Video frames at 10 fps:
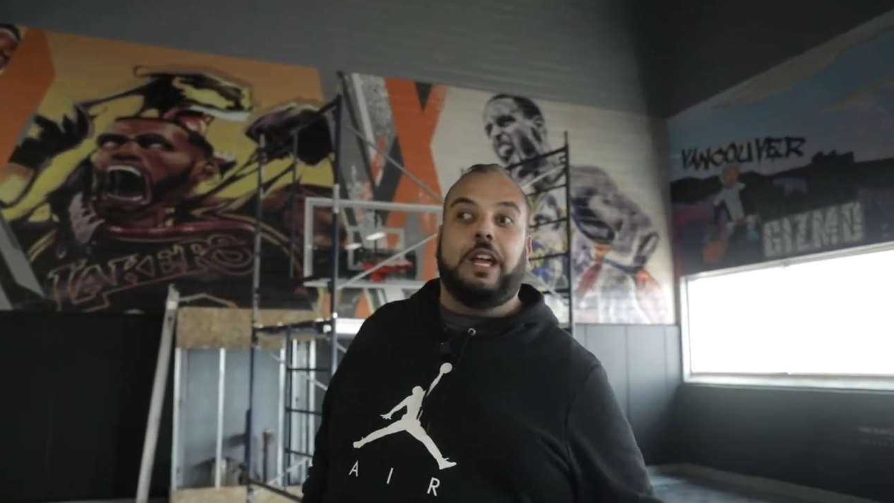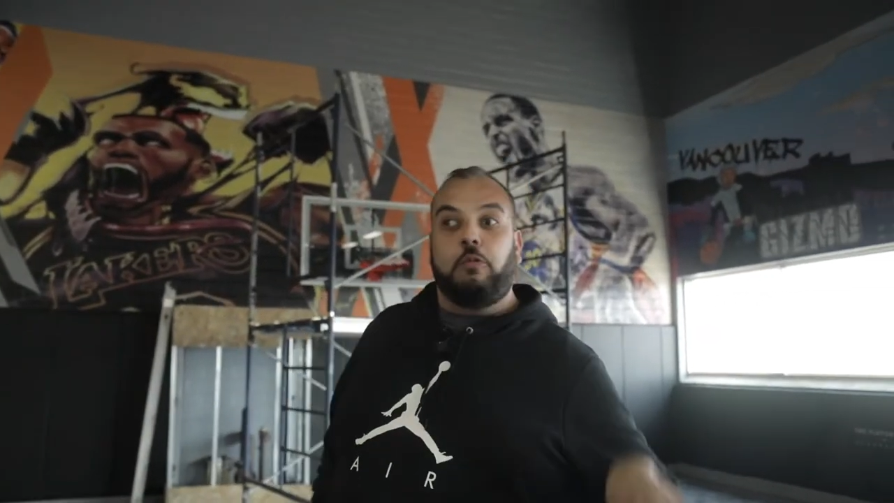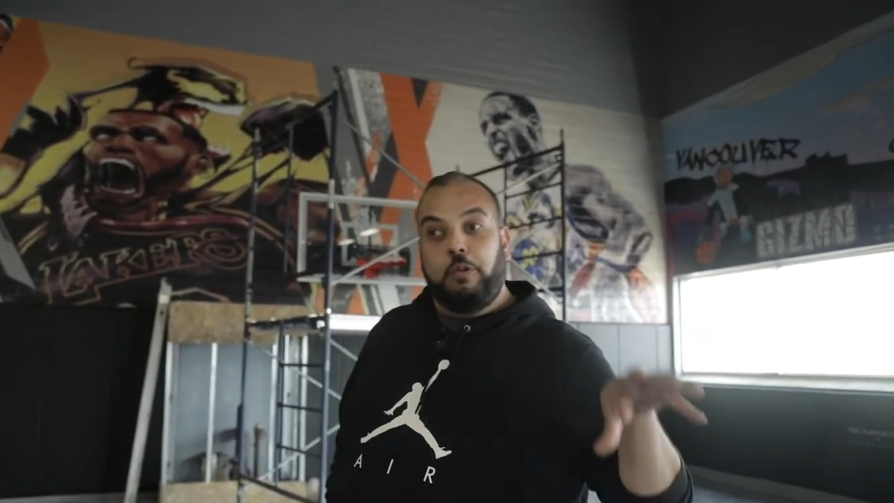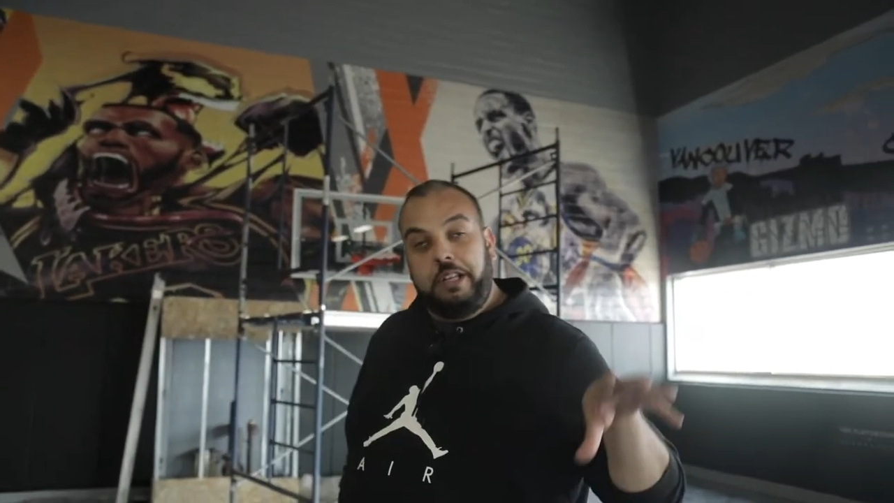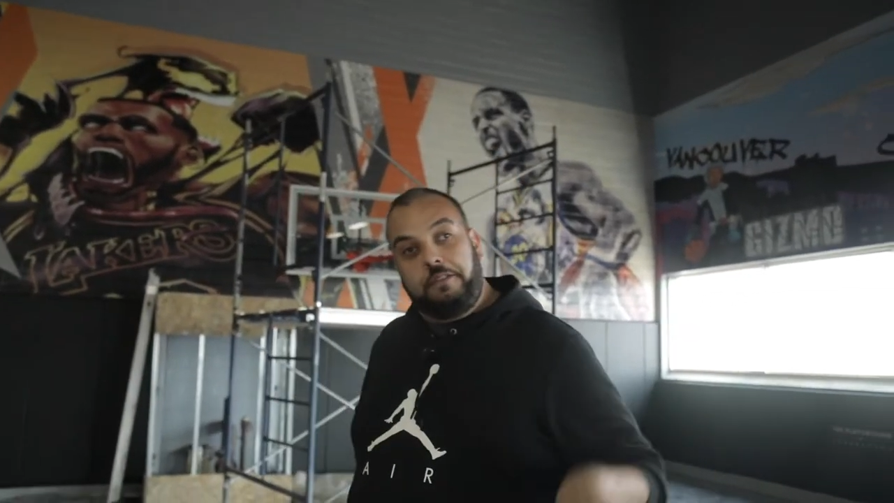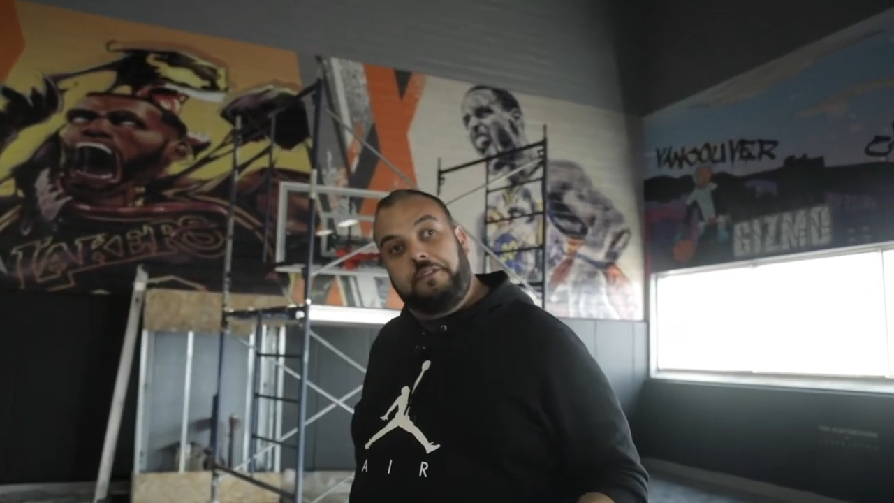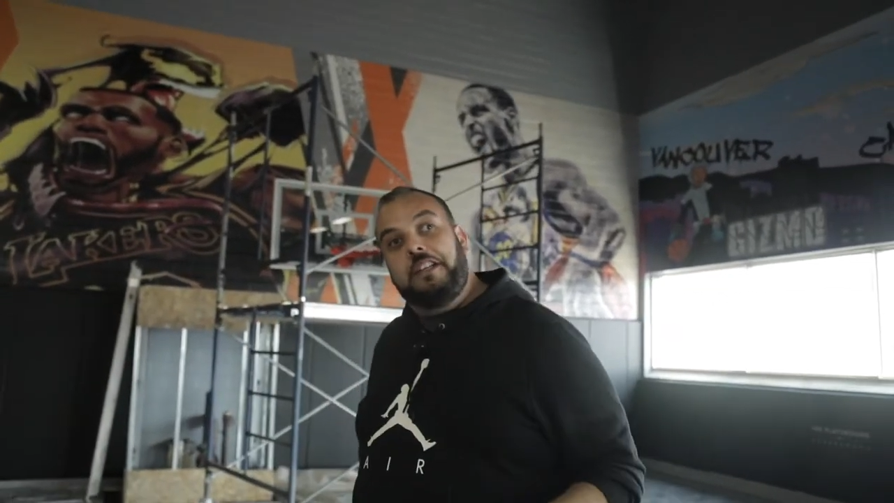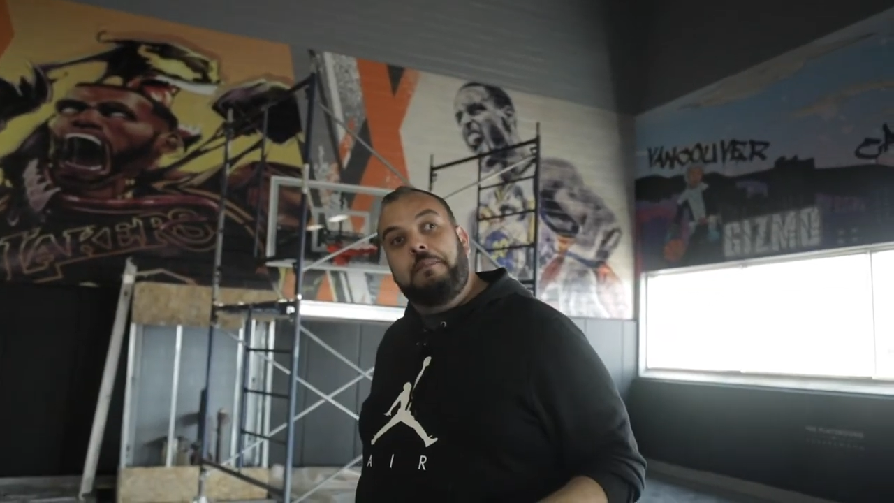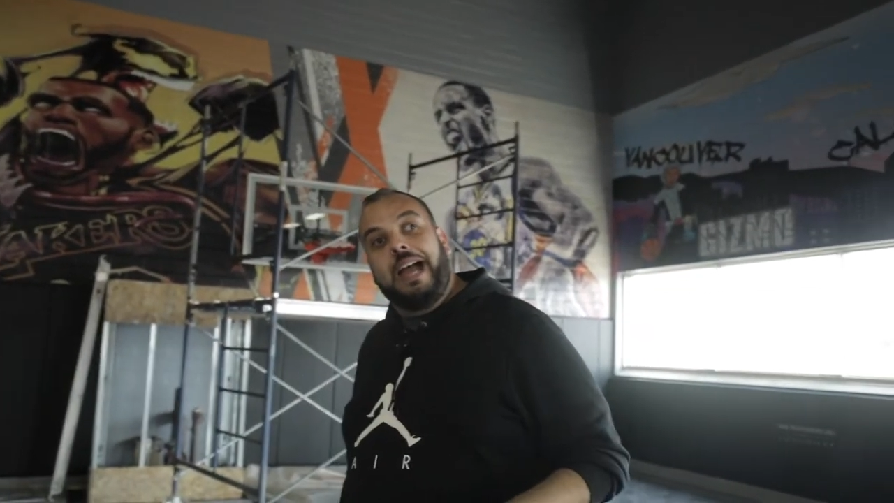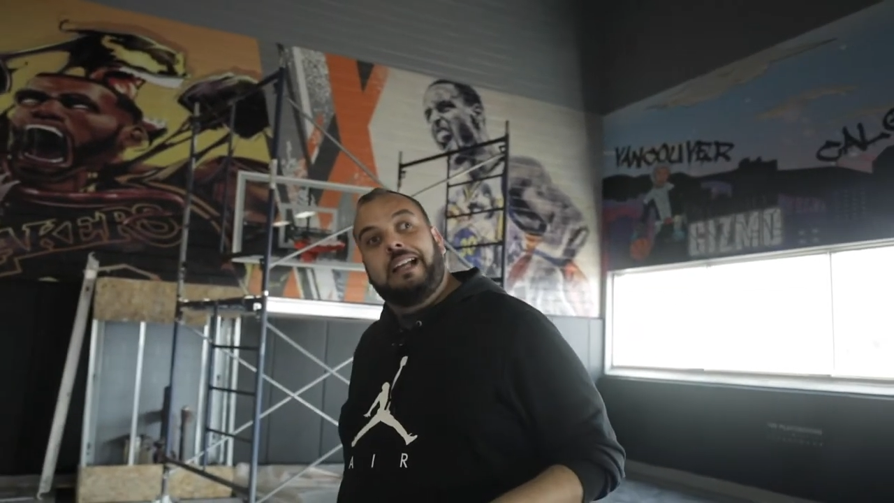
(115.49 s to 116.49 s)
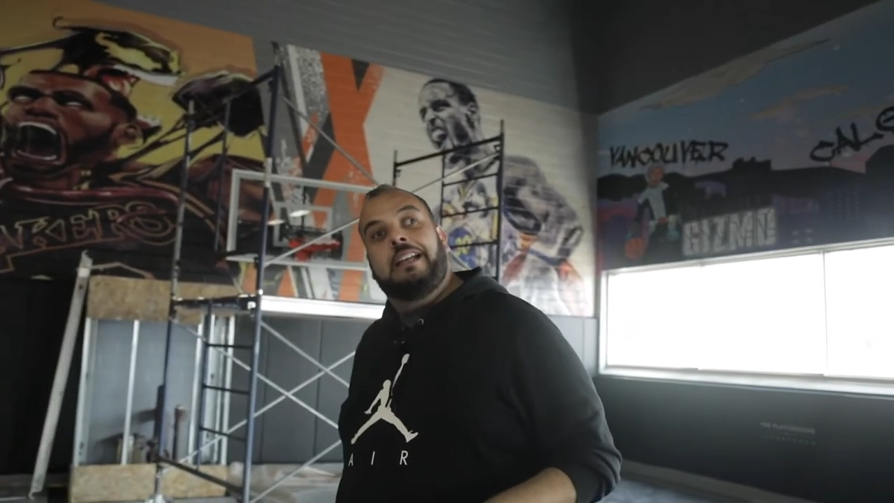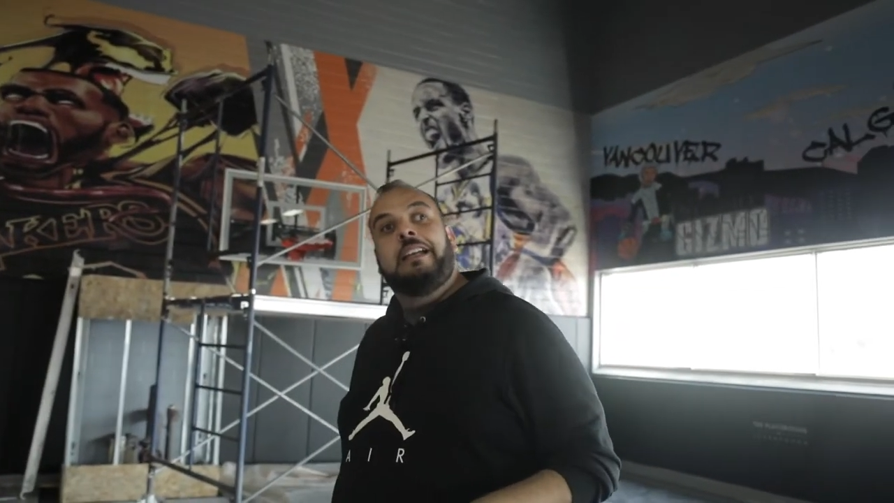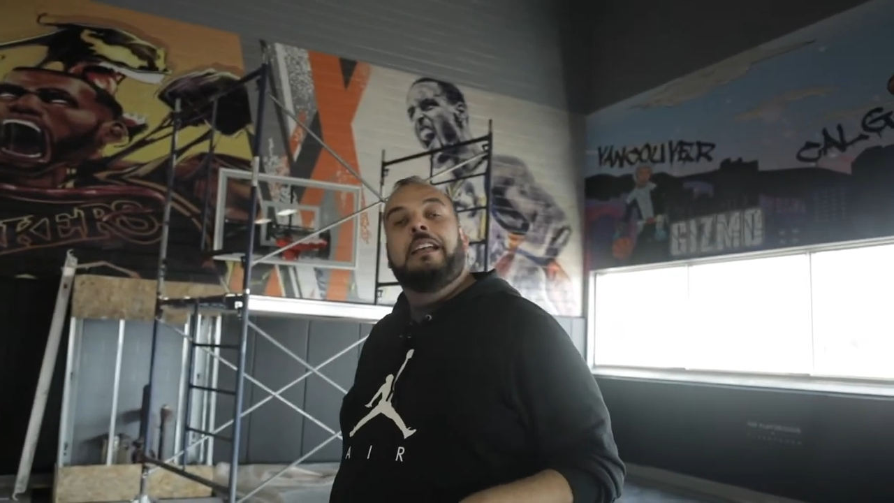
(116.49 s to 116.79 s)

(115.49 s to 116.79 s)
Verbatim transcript: get real feedback,